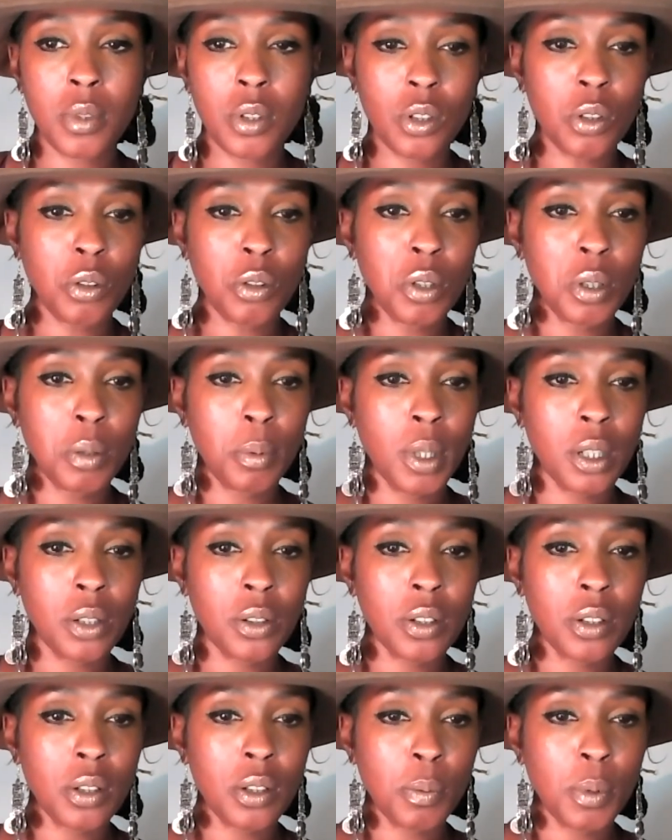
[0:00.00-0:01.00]
Sorry
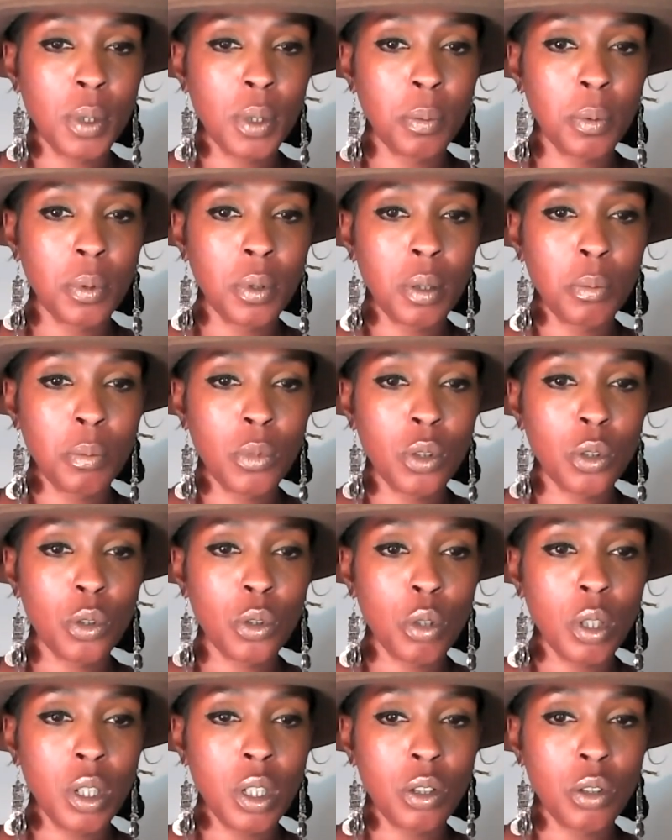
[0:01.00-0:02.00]
about this, people. I'm just
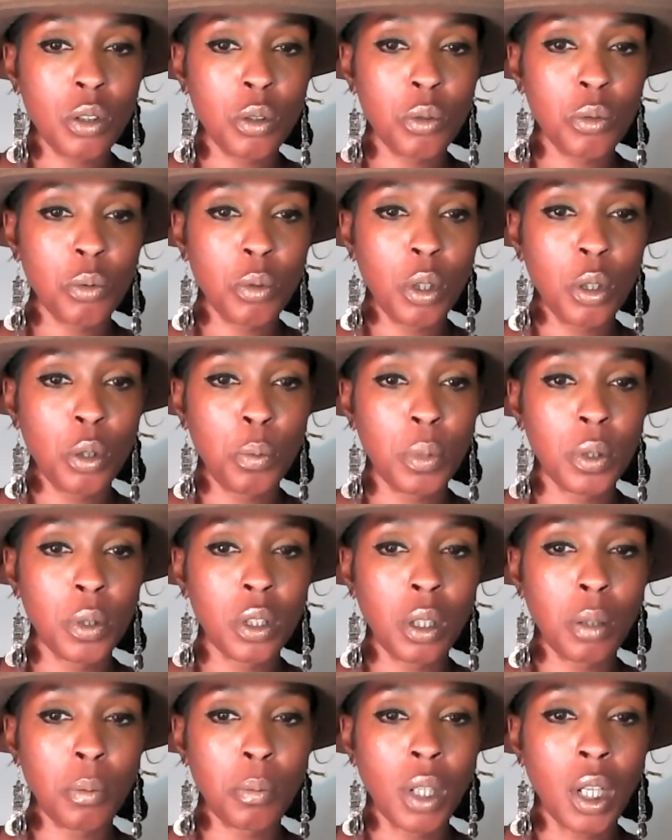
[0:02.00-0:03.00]
trying to
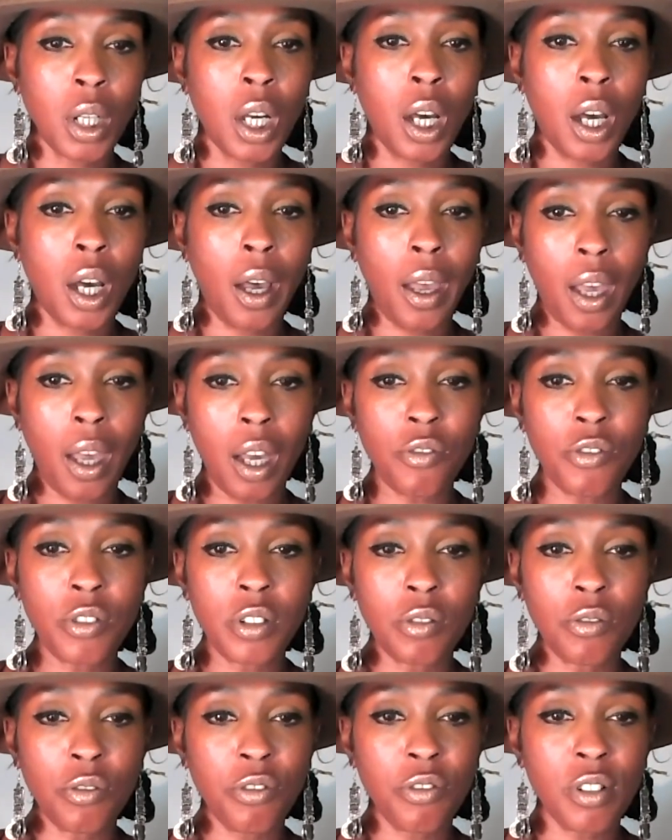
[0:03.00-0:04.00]
open up. I have
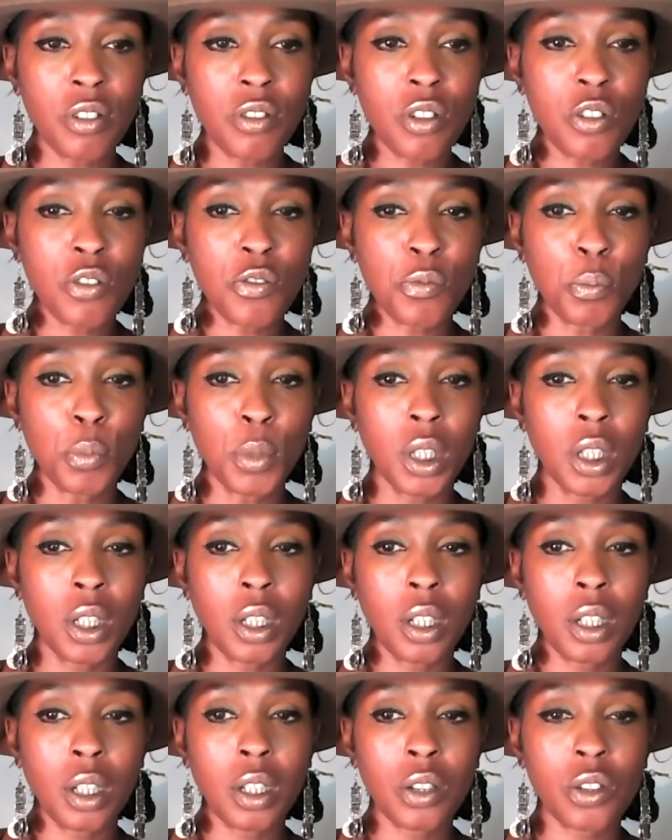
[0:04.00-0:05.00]
it in front of
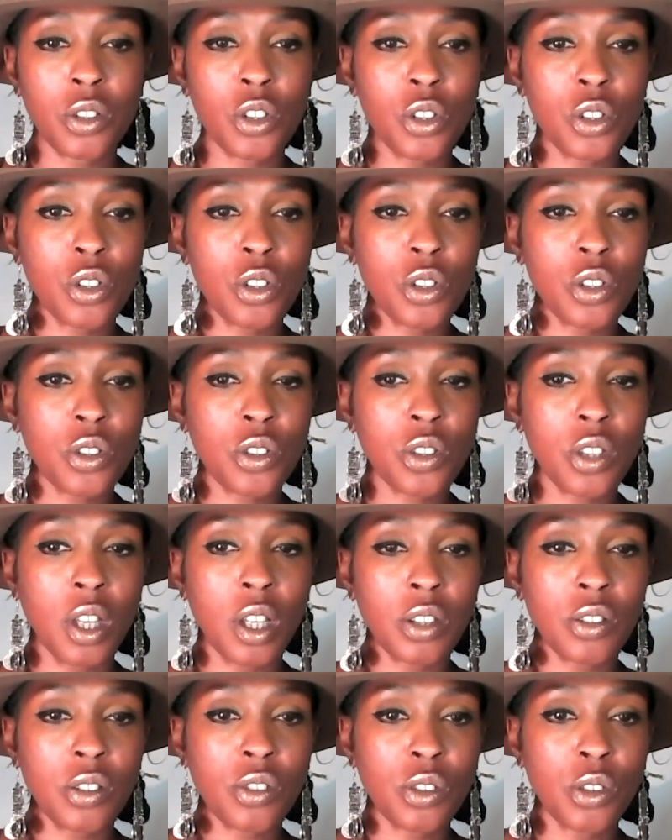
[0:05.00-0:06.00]
me. It's just
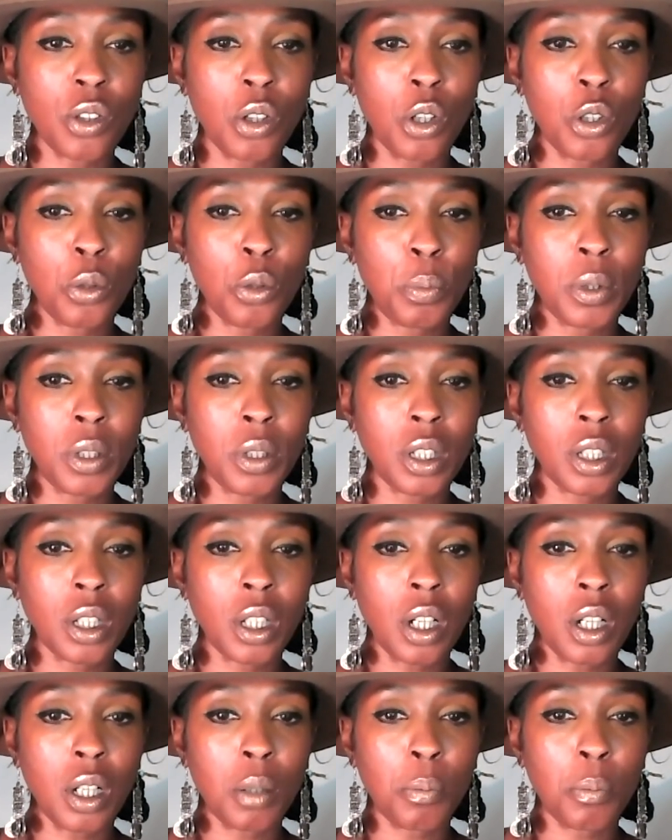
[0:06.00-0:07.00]
that it's not opening
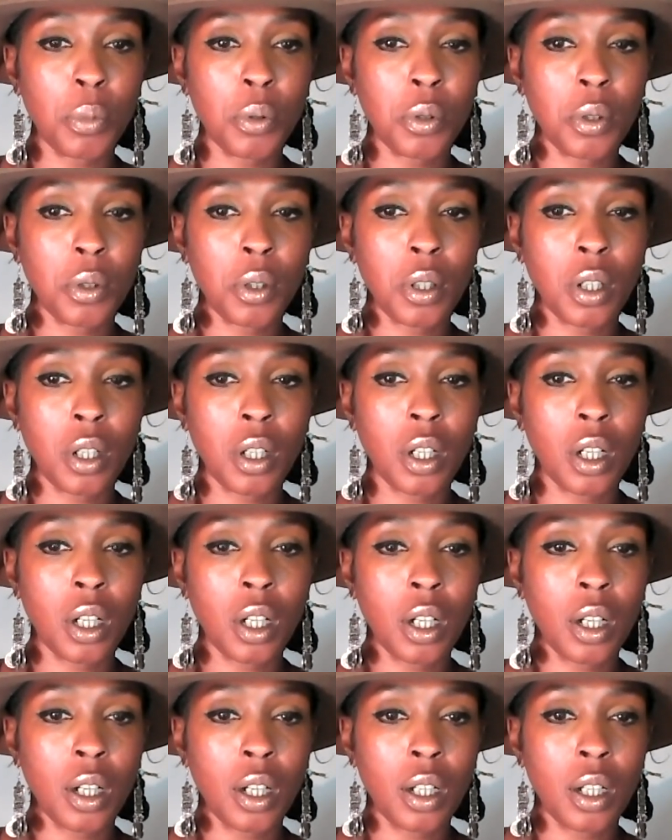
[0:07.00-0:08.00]
up
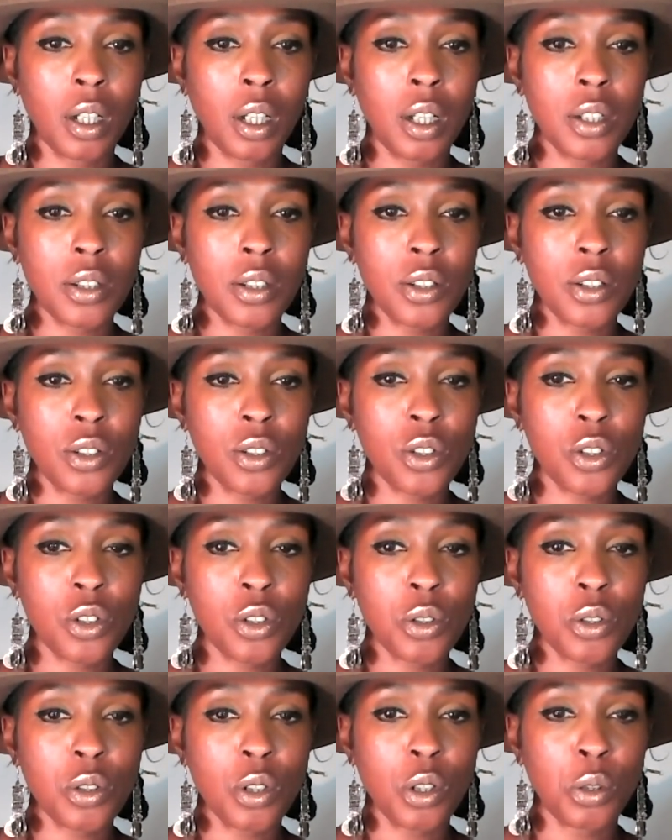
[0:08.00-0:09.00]
as it
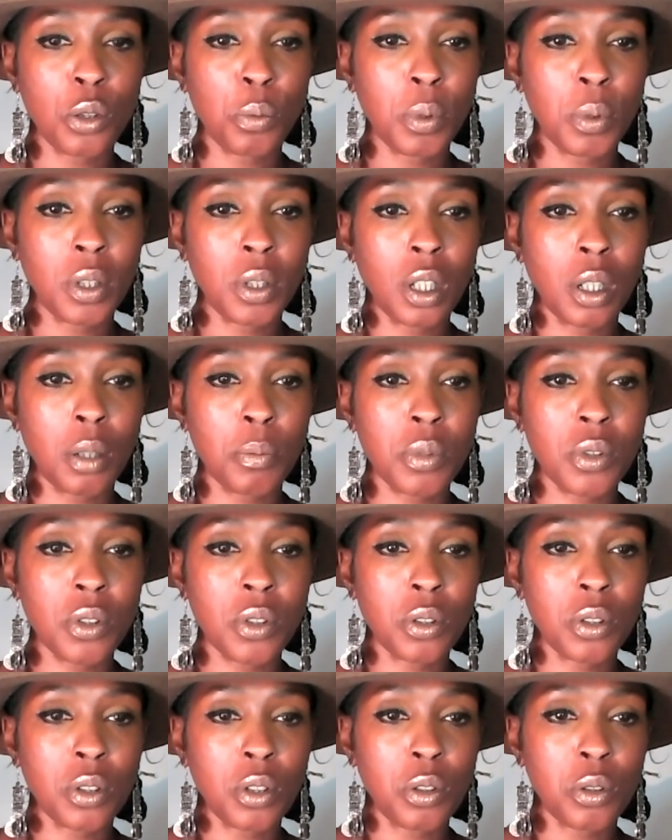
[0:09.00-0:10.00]
should open up
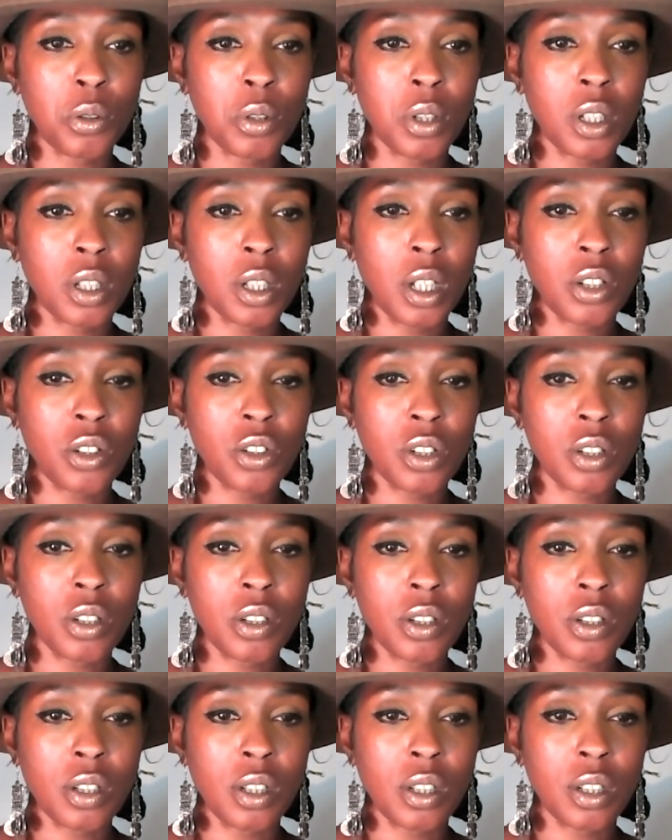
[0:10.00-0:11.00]
so that you can actually
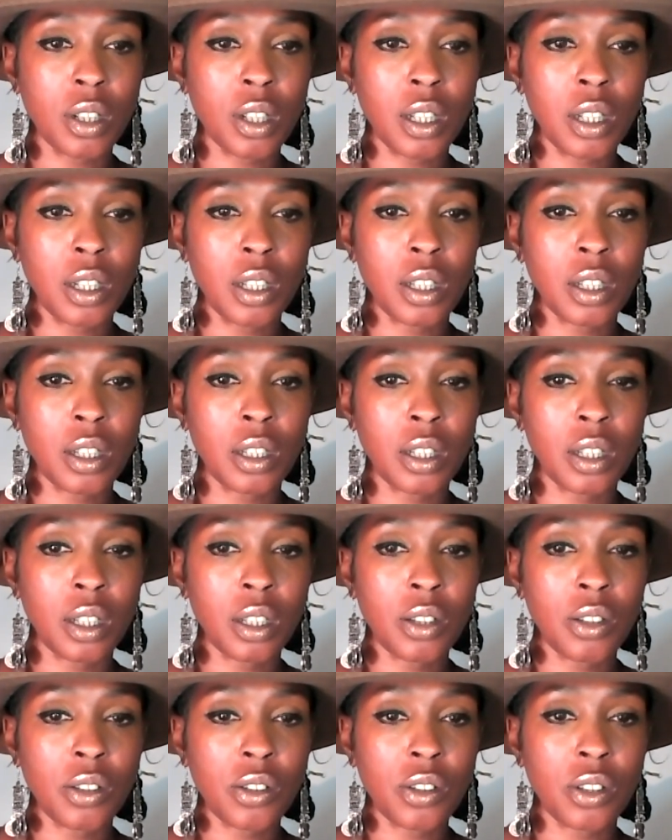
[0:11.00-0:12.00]
see it clearly
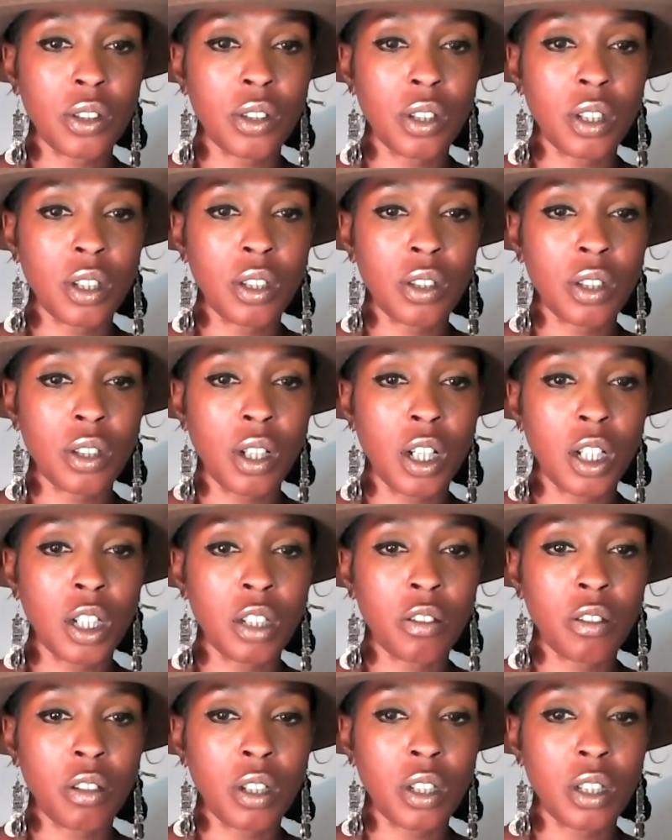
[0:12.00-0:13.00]
and see the
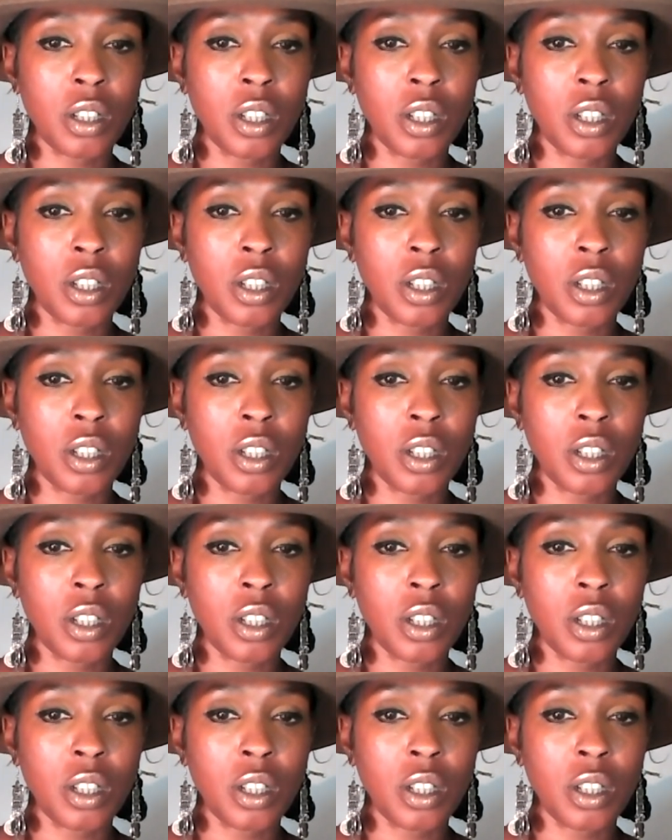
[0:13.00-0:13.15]
entire